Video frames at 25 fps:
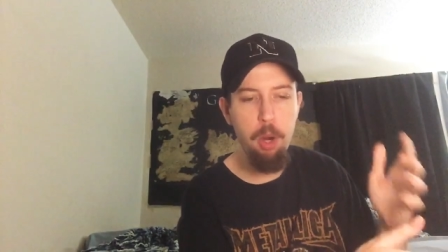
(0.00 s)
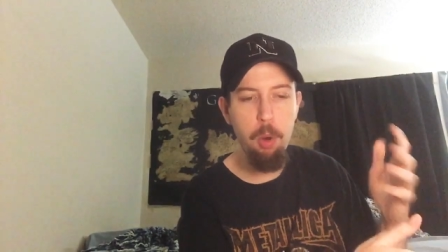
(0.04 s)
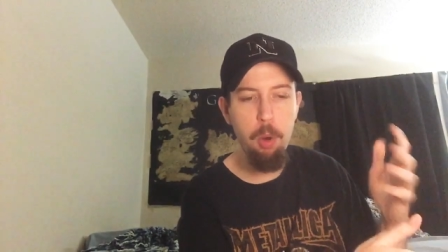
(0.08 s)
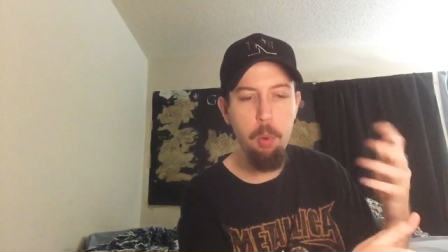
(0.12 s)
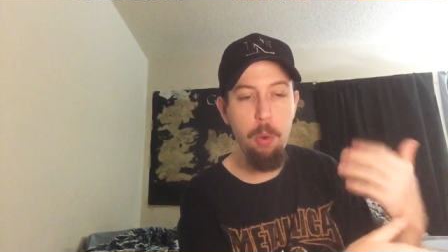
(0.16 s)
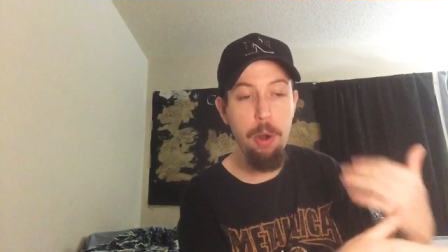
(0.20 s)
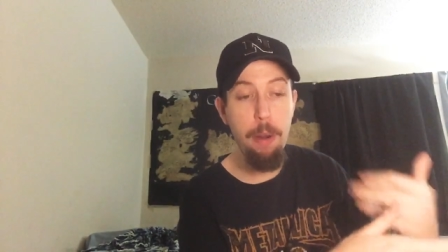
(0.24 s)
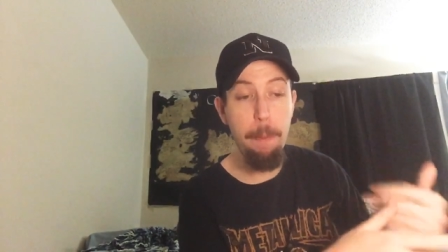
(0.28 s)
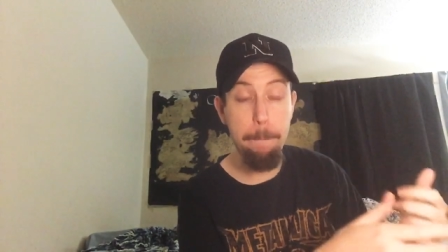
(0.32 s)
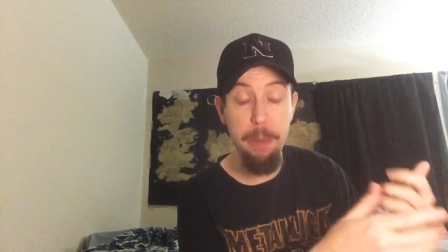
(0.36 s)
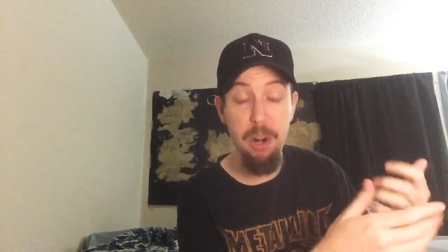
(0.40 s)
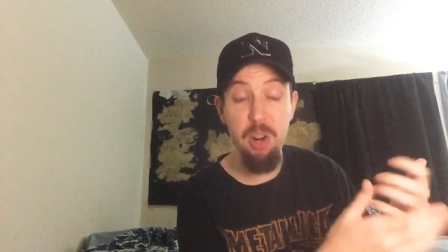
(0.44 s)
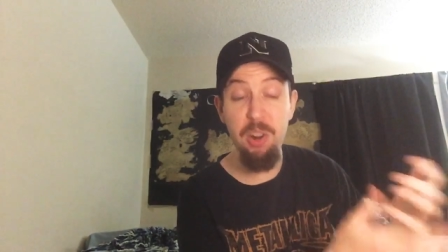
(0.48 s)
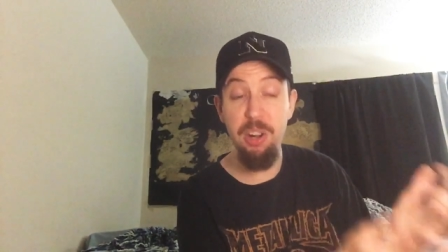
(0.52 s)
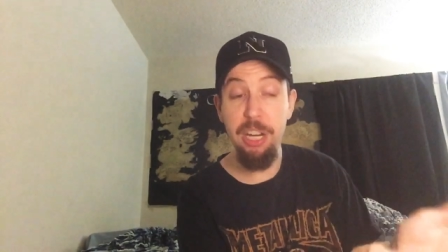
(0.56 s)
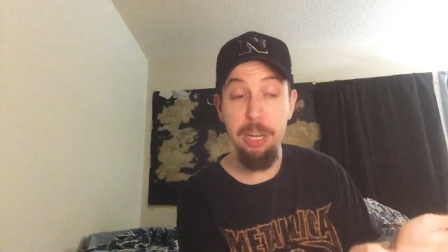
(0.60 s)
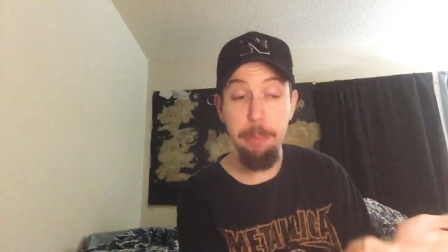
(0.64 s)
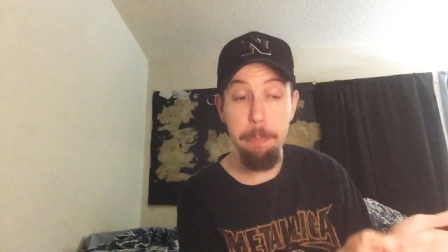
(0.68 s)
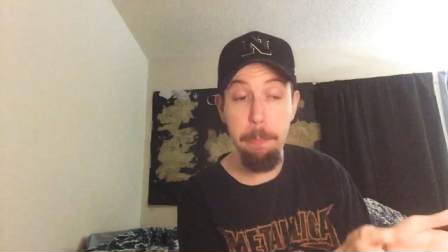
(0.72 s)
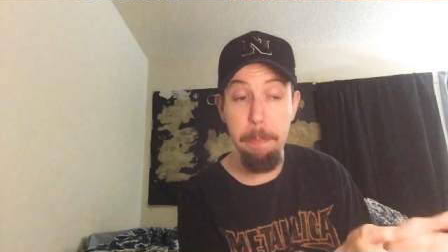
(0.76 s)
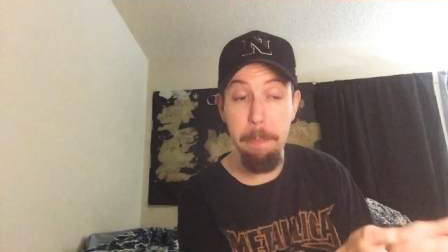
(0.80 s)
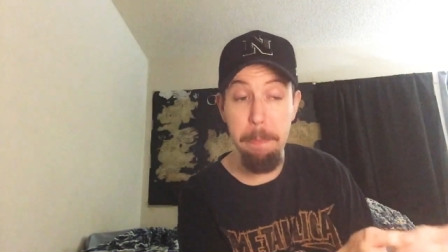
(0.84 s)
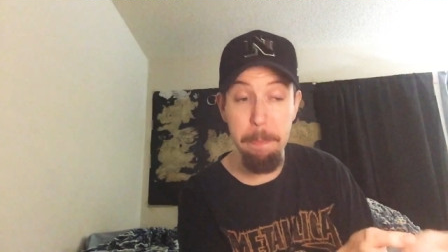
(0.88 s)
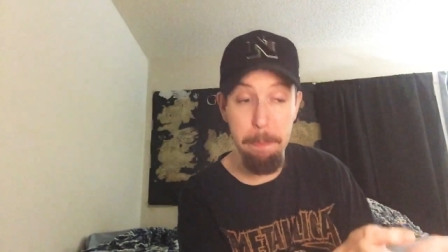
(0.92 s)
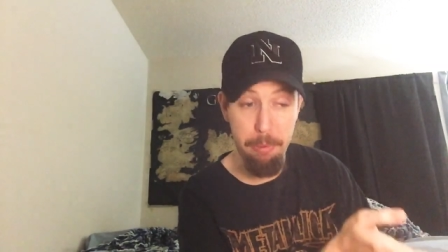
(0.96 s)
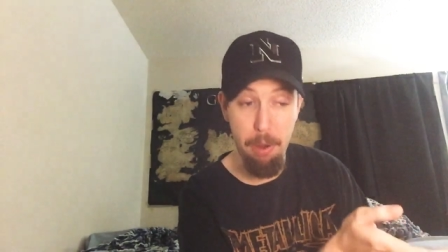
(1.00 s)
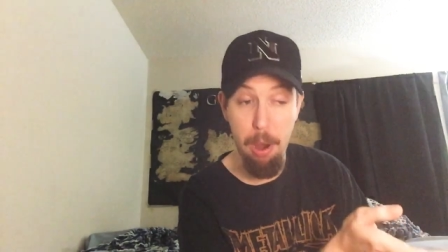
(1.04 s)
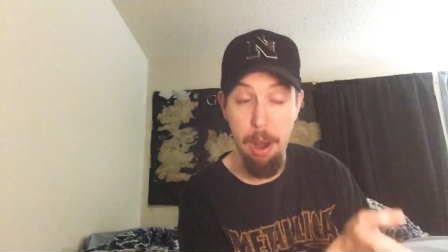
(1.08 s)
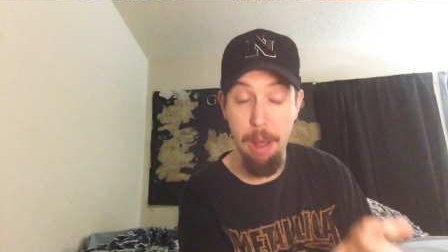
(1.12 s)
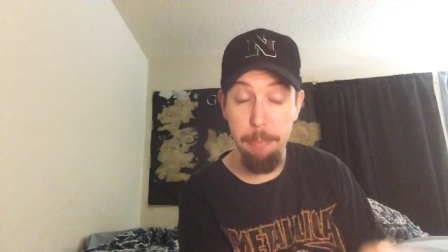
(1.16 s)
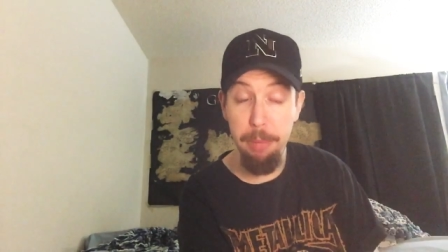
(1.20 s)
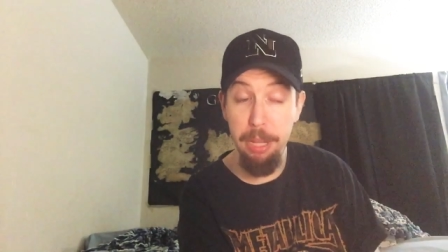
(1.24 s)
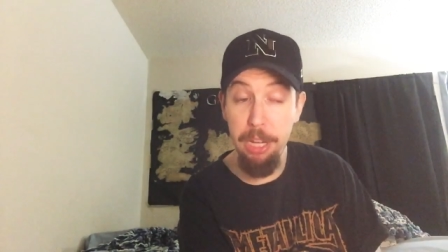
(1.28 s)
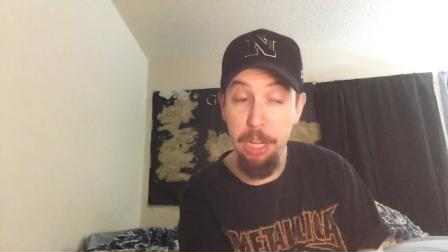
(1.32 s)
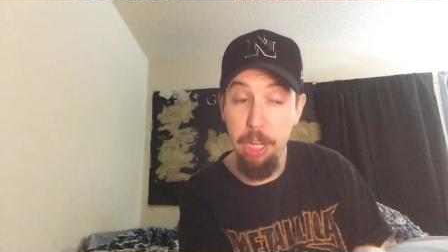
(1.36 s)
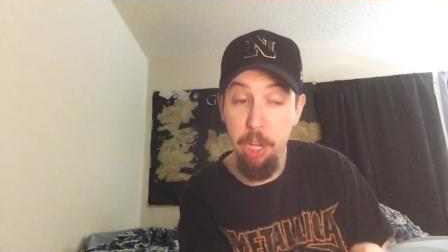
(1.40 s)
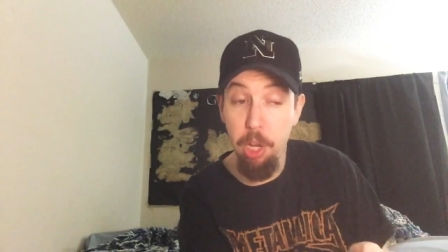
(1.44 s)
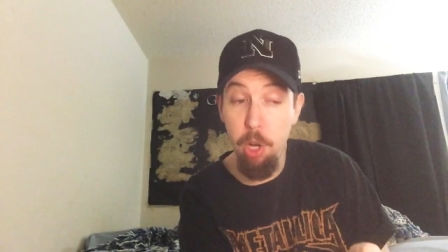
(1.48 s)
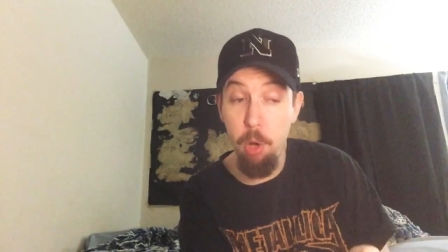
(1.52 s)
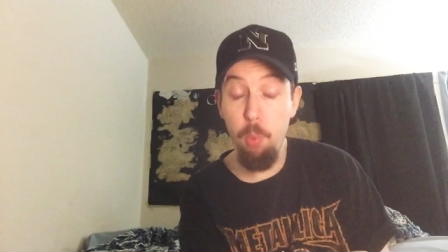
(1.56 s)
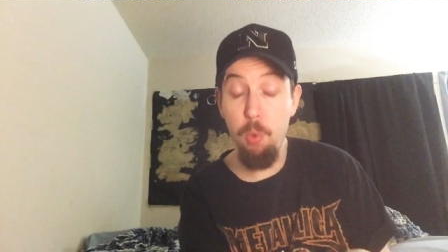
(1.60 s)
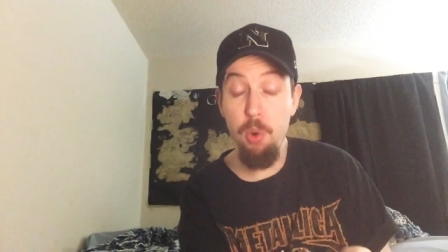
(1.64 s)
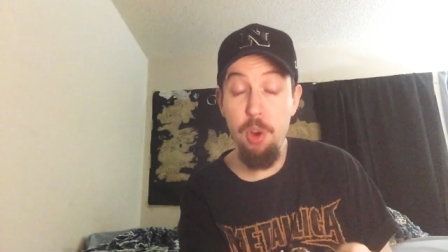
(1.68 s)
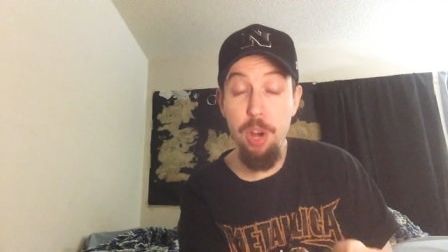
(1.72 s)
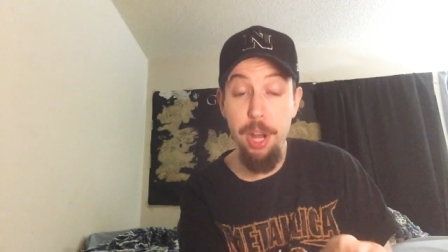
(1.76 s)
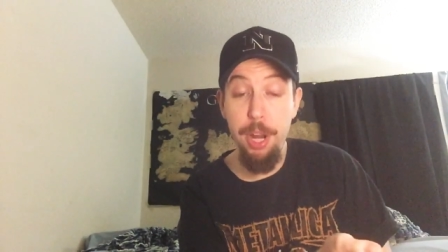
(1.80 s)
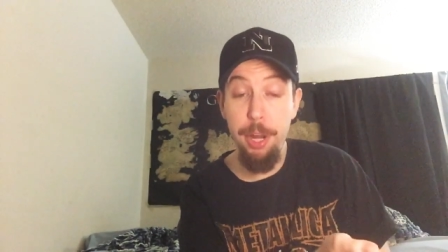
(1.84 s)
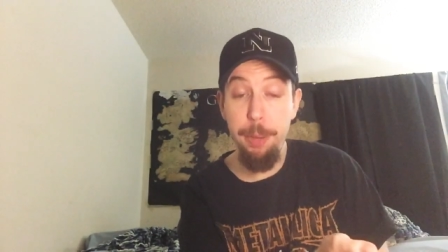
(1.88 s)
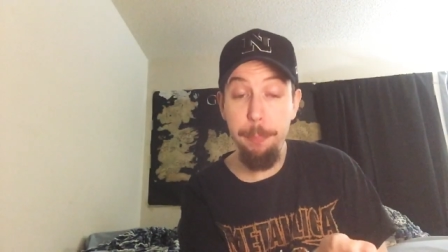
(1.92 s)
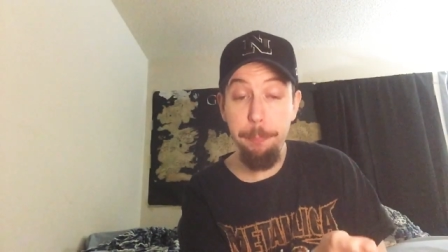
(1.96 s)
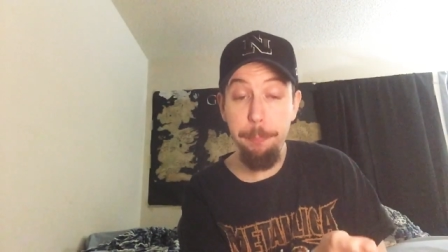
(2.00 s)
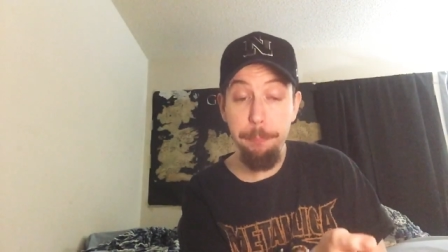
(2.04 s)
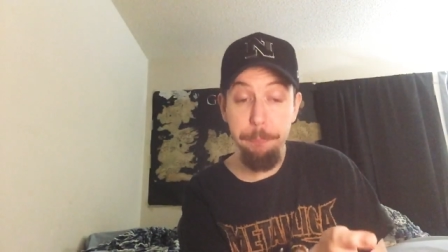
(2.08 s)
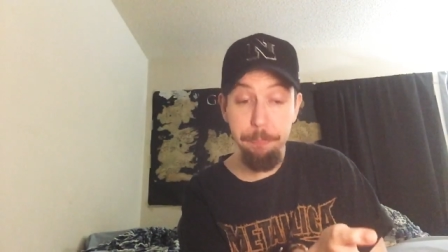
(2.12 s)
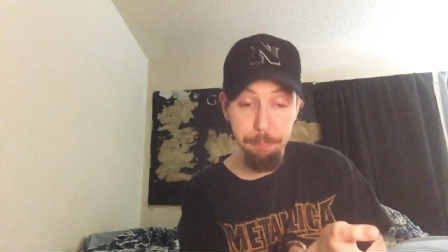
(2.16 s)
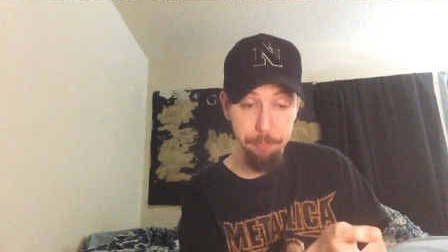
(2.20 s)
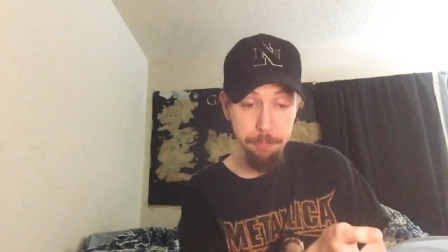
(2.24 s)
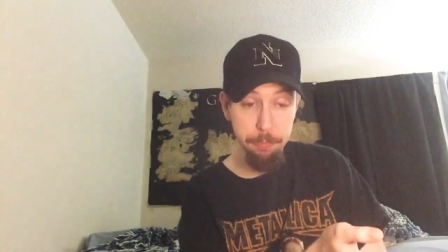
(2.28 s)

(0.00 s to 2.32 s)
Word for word: where Bernie probably could have won